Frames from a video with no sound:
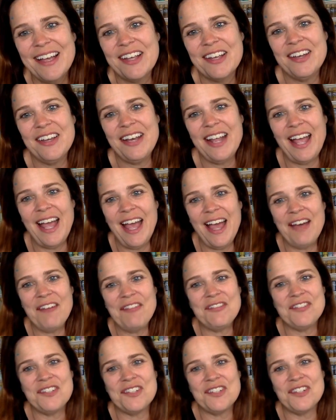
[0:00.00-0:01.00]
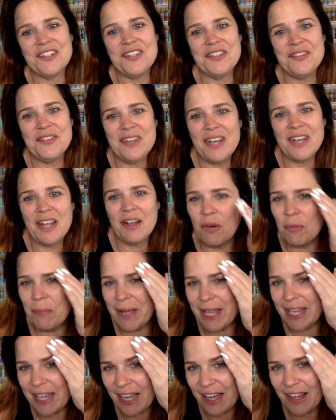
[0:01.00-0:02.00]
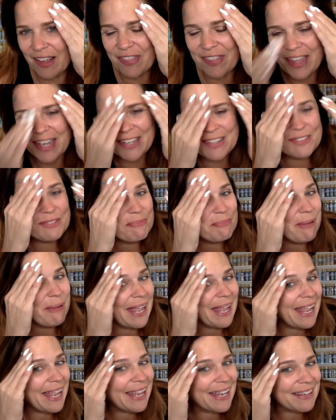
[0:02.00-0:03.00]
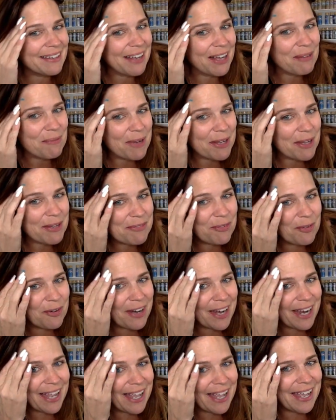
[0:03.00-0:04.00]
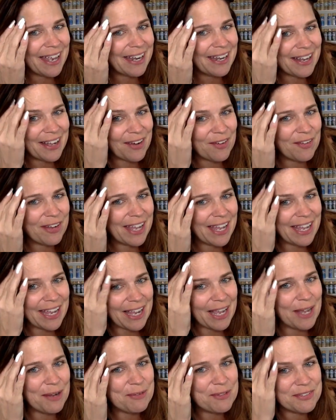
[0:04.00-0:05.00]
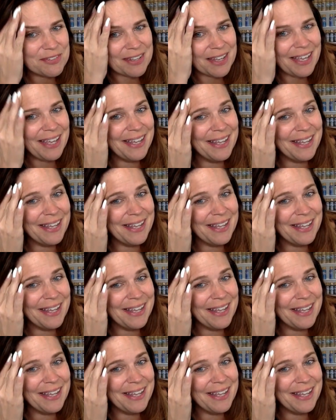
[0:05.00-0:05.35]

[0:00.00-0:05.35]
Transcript: Good afternoon. Oh, oh, my God, that is paint on my forehead. Okay, I was.